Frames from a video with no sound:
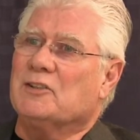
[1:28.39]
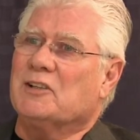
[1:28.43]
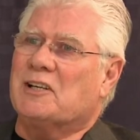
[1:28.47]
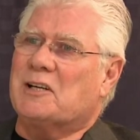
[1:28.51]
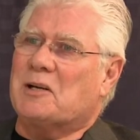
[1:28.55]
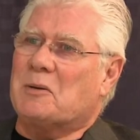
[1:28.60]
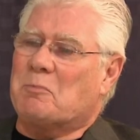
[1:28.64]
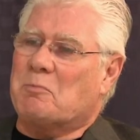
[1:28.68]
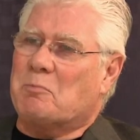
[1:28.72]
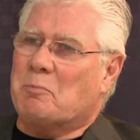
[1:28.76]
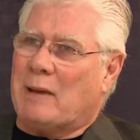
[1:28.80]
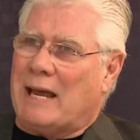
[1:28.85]

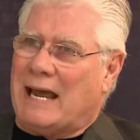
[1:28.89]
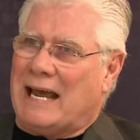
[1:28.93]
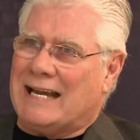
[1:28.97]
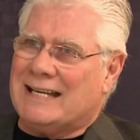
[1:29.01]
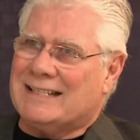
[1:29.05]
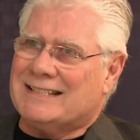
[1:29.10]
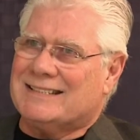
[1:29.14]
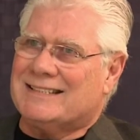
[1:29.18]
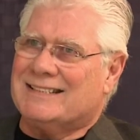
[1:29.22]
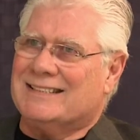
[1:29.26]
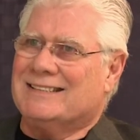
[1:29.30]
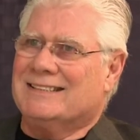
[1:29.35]

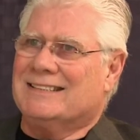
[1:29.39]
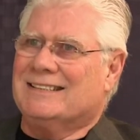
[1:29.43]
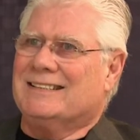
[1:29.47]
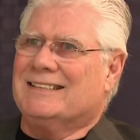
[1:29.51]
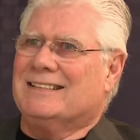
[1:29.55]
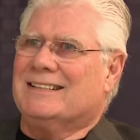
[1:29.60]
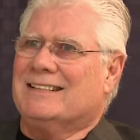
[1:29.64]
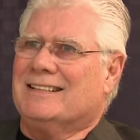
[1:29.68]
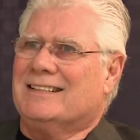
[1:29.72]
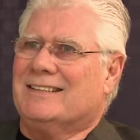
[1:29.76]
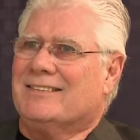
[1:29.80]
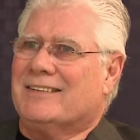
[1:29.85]
combat
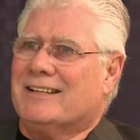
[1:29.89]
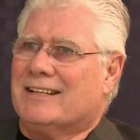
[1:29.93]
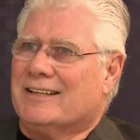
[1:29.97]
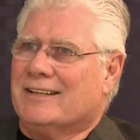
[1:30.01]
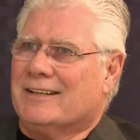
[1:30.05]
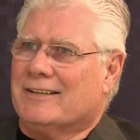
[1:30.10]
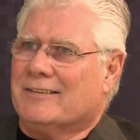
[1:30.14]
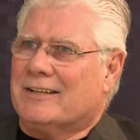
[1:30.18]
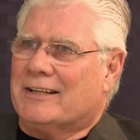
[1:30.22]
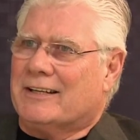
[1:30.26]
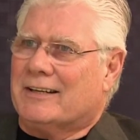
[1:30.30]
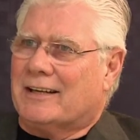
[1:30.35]

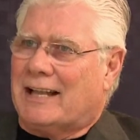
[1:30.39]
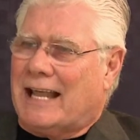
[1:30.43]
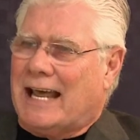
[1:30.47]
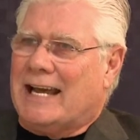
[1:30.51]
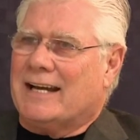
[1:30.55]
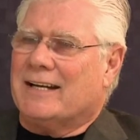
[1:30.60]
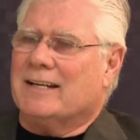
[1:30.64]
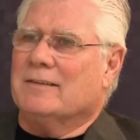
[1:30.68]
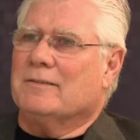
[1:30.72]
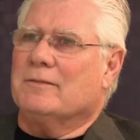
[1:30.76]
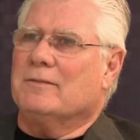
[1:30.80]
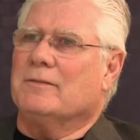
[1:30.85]
the
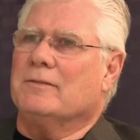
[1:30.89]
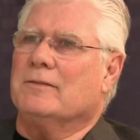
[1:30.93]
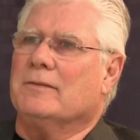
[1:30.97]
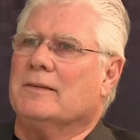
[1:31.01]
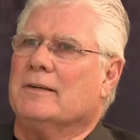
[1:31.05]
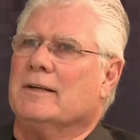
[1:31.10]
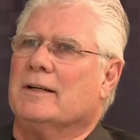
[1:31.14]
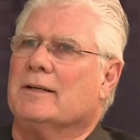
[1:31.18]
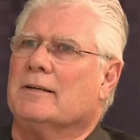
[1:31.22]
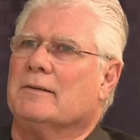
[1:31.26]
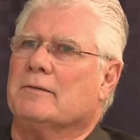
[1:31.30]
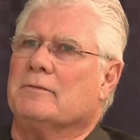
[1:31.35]
lack of
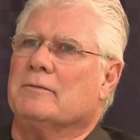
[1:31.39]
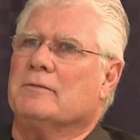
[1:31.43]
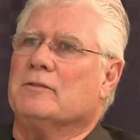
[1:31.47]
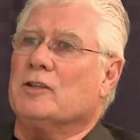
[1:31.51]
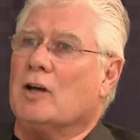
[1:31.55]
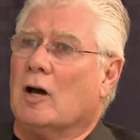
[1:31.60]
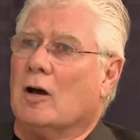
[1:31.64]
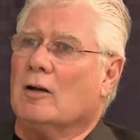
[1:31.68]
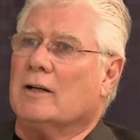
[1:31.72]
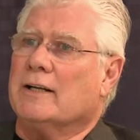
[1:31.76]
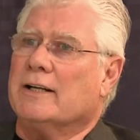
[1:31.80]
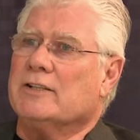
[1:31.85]

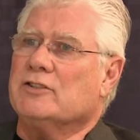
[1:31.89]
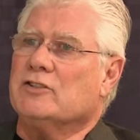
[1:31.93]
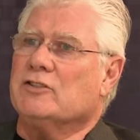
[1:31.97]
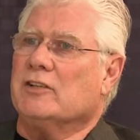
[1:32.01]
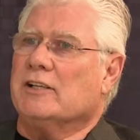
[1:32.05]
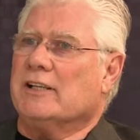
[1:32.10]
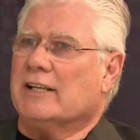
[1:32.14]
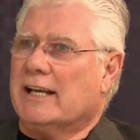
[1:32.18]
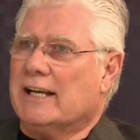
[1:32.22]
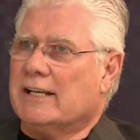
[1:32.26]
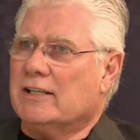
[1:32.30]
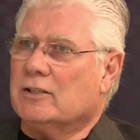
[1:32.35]
knowledge,
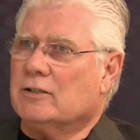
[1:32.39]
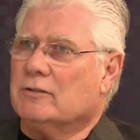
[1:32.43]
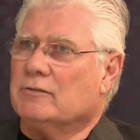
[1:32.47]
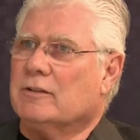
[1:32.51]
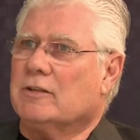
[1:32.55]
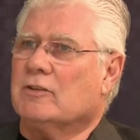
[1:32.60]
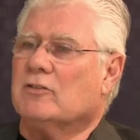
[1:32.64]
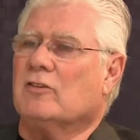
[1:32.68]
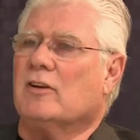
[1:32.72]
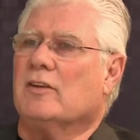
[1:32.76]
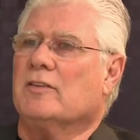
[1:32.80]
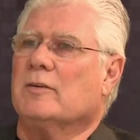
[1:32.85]
the
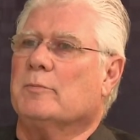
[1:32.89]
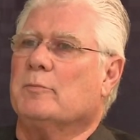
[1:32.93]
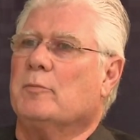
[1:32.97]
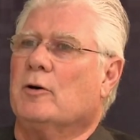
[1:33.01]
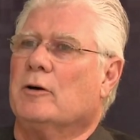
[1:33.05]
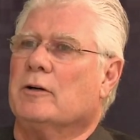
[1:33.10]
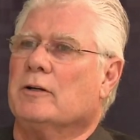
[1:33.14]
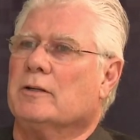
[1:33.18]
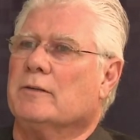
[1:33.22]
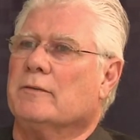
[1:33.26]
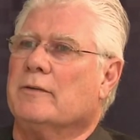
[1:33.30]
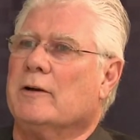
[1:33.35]
ignorance on the
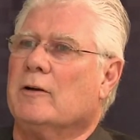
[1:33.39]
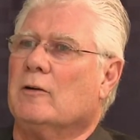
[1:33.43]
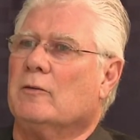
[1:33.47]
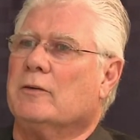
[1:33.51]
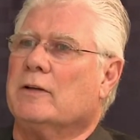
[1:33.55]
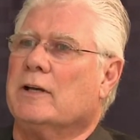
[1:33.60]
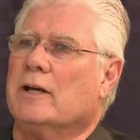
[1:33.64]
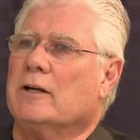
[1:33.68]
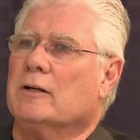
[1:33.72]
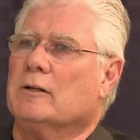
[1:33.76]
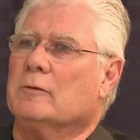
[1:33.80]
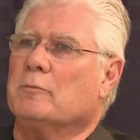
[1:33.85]
part of
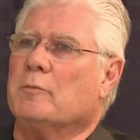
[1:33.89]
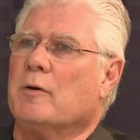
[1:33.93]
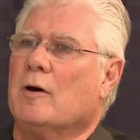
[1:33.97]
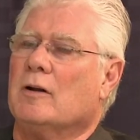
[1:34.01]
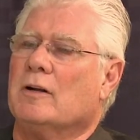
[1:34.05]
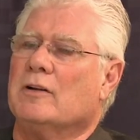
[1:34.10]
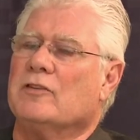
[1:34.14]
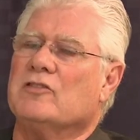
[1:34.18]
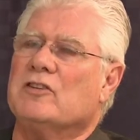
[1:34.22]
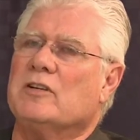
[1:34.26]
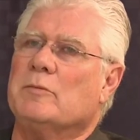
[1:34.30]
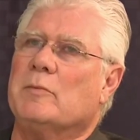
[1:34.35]
healthcare
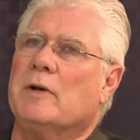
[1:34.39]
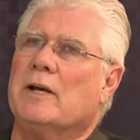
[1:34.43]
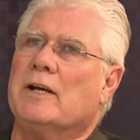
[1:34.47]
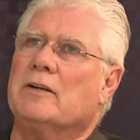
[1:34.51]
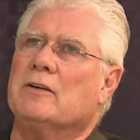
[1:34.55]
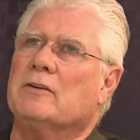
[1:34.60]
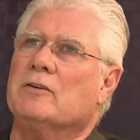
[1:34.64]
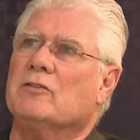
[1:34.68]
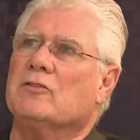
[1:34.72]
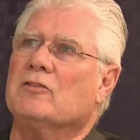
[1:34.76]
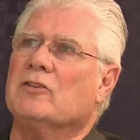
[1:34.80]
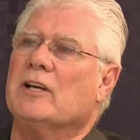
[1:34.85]

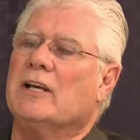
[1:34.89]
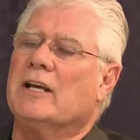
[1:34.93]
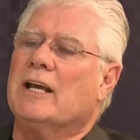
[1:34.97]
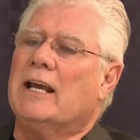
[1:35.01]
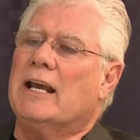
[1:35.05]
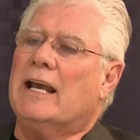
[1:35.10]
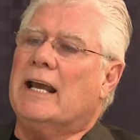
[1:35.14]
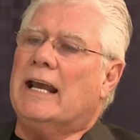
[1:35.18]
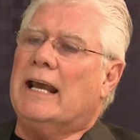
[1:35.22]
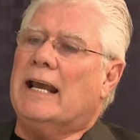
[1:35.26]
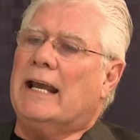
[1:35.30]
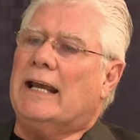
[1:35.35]
policymakers,
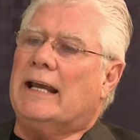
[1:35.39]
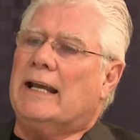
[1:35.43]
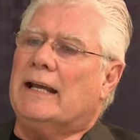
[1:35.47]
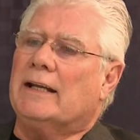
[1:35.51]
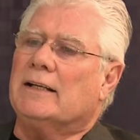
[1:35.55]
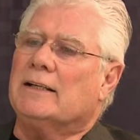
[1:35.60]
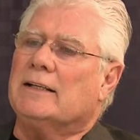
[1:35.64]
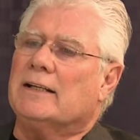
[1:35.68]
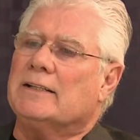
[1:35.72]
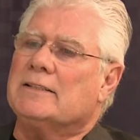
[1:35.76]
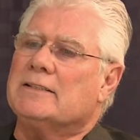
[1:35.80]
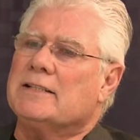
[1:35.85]

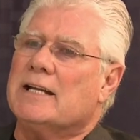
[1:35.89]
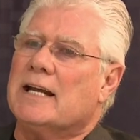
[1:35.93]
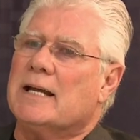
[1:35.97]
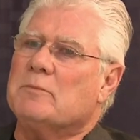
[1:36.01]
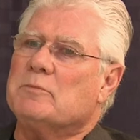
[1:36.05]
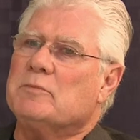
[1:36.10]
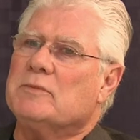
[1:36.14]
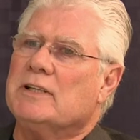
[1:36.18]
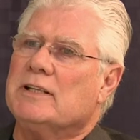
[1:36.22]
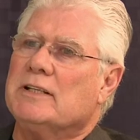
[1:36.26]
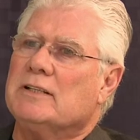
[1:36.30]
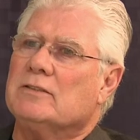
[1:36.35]
and
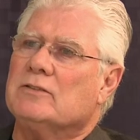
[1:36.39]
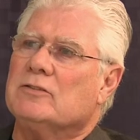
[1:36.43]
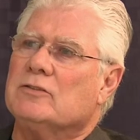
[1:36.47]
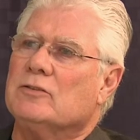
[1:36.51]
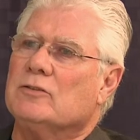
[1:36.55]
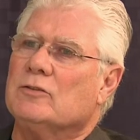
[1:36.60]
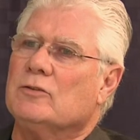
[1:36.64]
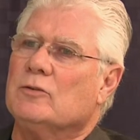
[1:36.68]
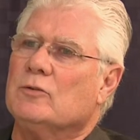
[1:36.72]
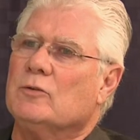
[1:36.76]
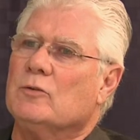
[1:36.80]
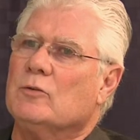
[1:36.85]
attempting
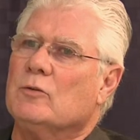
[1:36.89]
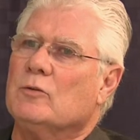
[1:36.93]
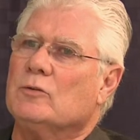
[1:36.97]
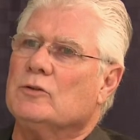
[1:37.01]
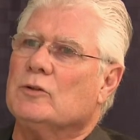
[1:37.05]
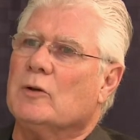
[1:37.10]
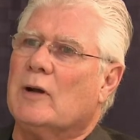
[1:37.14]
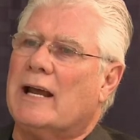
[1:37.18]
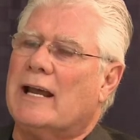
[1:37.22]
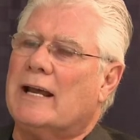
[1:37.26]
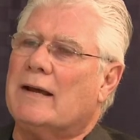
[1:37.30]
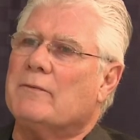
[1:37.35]
to
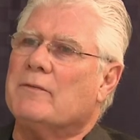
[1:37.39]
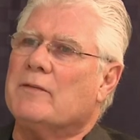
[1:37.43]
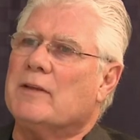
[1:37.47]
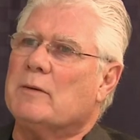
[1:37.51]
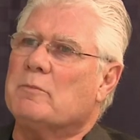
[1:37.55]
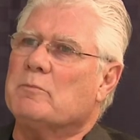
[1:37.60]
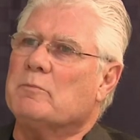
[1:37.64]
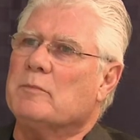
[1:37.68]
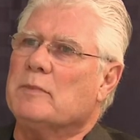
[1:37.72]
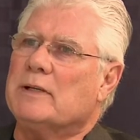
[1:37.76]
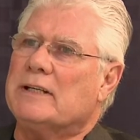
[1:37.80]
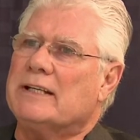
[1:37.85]
have
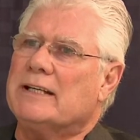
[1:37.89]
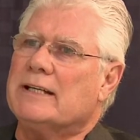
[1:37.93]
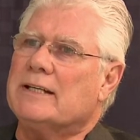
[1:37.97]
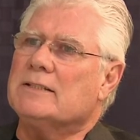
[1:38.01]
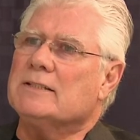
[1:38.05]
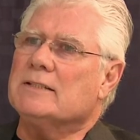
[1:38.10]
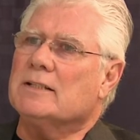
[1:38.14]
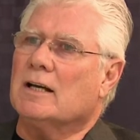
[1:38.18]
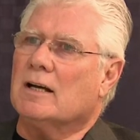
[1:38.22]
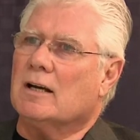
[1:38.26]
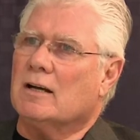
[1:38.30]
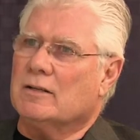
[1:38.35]
them
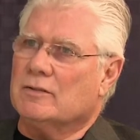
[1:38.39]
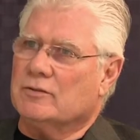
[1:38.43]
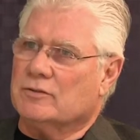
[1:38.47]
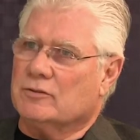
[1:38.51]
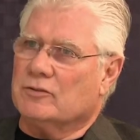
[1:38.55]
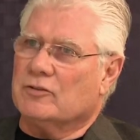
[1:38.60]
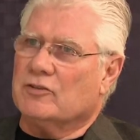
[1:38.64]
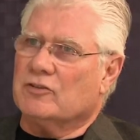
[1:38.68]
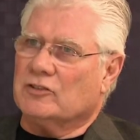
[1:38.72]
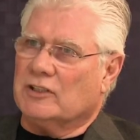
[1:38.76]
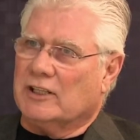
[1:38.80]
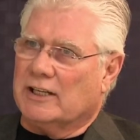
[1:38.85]
begin to
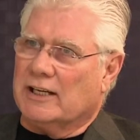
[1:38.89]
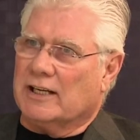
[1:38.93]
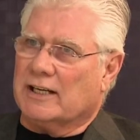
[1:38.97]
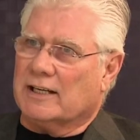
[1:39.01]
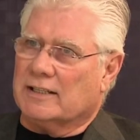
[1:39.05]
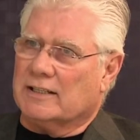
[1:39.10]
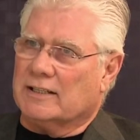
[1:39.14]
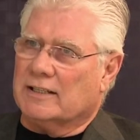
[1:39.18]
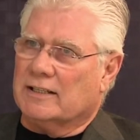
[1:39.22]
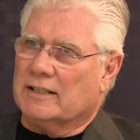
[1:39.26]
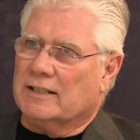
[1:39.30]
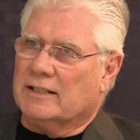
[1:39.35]

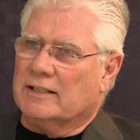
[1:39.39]
understand